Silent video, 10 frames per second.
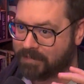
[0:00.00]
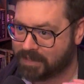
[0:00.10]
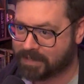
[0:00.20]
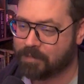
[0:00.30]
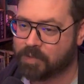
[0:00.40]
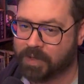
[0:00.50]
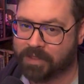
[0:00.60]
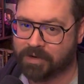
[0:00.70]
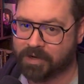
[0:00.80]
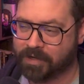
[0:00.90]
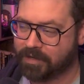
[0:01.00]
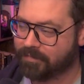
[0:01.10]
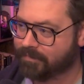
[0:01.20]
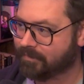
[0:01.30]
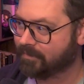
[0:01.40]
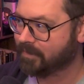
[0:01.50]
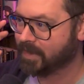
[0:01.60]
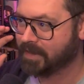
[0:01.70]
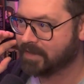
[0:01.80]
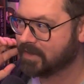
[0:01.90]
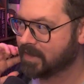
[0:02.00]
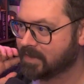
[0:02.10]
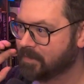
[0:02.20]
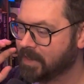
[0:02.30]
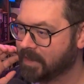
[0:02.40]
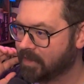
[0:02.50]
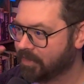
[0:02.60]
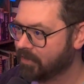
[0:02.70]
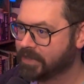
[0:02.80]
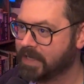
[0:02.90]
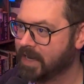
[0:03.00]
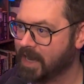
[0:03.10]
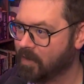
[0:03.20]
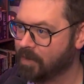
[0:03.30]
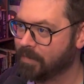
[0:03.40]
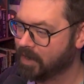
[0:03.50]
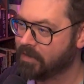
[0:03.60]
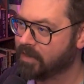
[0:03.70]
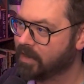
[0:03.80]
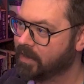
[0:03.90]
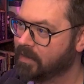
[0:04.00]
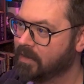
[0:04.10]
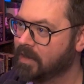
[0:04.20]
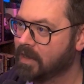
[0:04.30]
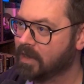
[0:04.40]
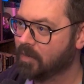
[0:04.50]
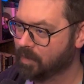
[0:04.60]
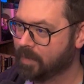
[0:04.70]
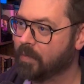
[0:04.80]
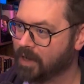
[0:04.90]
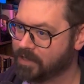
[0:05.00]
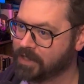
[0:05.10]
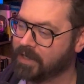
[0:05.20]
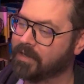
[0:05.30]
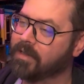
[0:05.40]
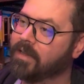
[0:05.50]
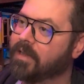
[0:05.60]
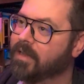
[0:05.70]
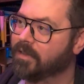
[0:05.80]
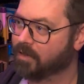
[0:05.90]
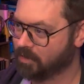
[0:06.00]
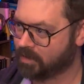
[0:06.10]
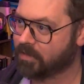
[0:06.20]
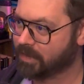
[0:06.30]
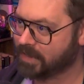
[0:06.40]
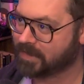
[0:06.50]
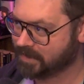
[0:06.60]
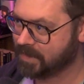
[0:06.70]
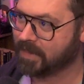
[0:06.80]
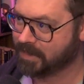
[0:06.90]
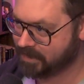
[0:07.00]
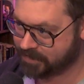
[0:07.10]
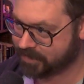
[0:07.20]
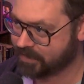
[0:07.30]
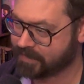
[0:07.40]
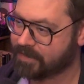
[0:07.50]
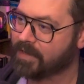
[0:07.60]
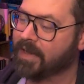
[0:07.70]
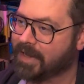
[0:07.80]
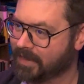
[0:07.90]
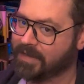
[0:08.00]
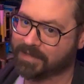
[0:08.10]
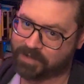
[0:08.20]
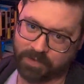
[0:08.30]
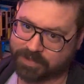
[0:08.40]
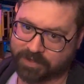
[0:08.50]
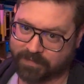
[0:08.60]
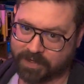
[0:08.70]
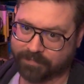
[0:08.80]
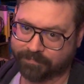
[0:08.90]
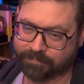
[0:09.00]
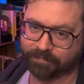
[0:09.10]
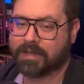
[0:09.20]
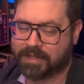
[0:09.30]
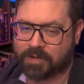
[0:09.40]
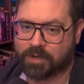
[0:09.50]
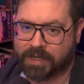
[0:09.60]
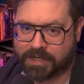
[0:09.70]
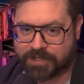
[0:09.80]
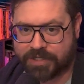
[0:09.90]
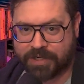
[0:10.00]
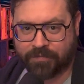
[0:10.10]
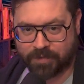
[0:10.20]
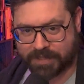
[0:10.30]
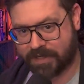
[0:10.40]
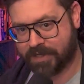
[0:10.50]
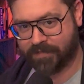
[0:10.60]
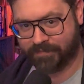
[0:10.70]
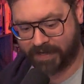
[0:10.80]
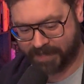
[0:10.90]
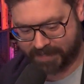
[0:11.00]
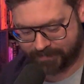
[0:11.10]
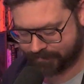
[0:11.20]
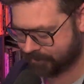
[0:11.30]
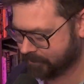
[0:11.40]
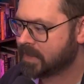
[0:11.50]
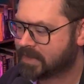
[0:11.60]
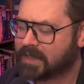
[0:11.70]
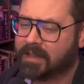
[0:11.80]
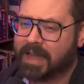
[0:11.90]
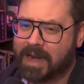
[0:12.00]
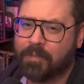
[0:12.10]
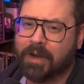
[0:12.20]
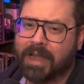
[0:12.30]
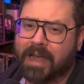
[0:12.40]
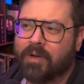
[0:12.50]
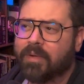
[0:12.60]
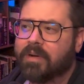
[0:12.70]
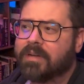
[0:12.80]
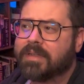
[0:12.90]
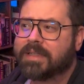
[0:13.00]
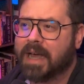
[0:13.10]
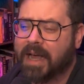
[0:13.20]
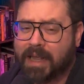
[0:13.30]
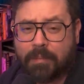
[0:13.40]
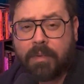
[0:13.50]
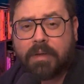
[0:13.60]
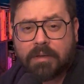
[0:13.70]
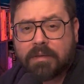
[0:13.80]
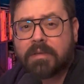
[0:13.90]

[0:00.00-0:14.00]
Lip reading: December 23rd, I think it's like something like a 13-hour marathon. We'll be watching the Lord of the Rings extended editions in the Discord server, discord.gg/Danfinity. Still hammering out time,